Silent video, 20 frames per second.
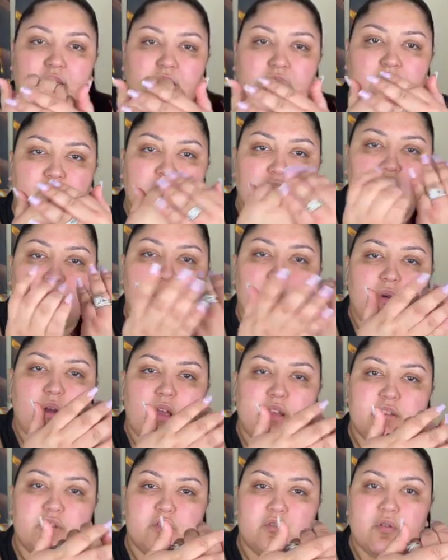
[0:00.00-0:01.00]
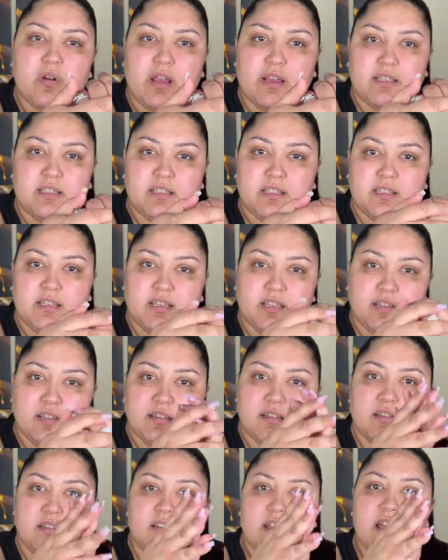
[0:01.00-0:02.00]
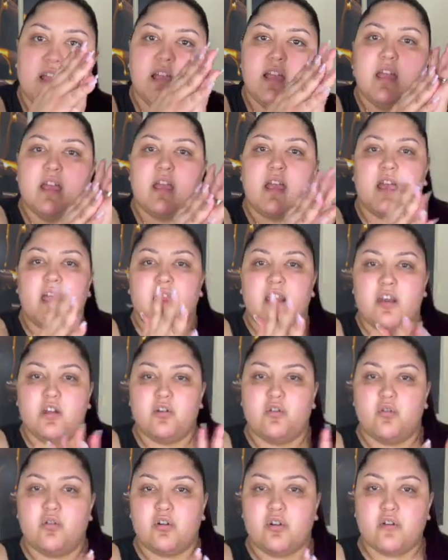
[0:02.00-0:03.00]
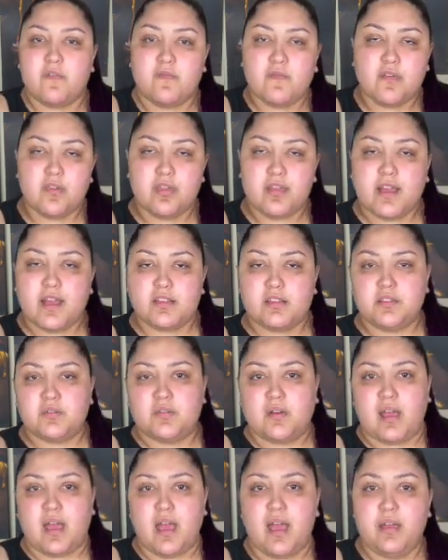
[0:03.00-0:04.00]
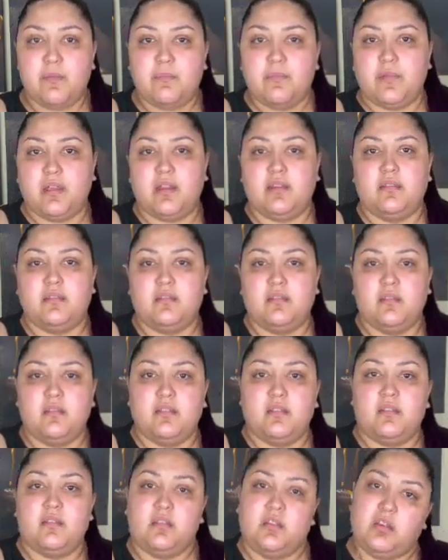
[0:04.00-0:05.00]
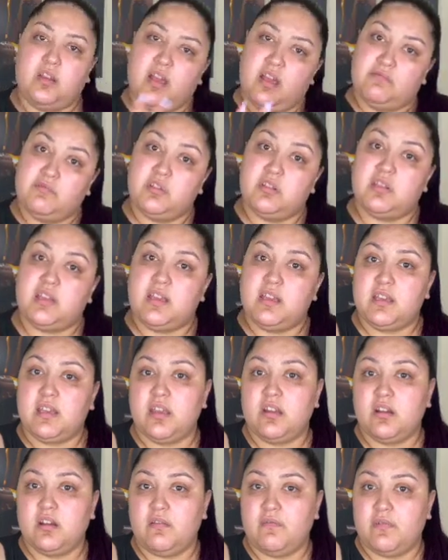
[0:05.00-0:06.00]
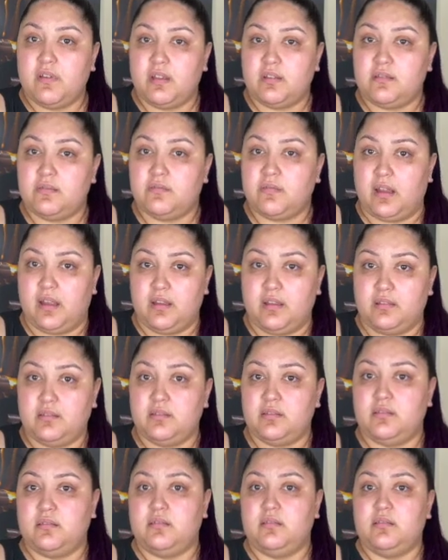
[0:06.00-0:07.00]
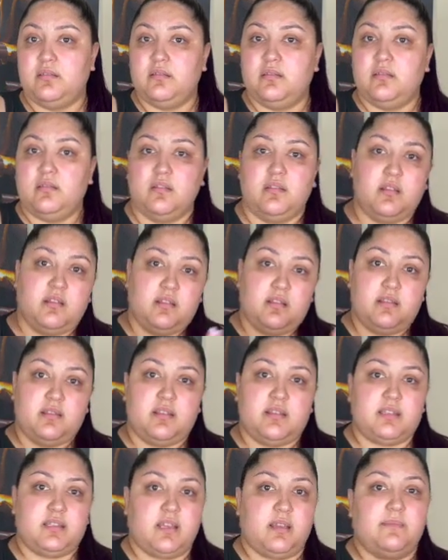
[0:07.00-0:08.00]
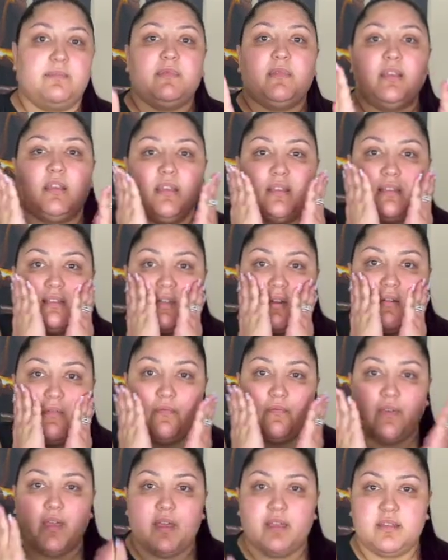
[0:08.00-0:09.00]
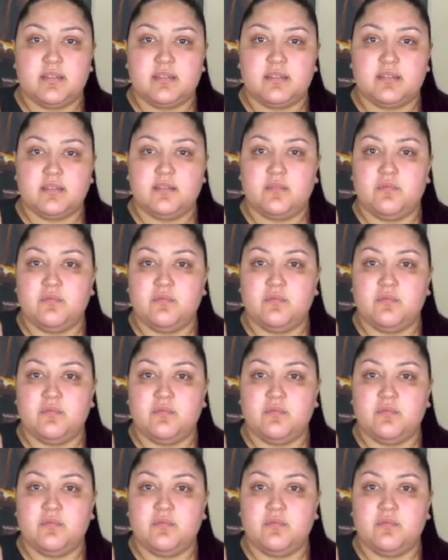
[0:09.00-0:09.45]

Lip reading: You don't want dry skin. And in order for that to happen, you have to take care of it, right? The same thing is our face.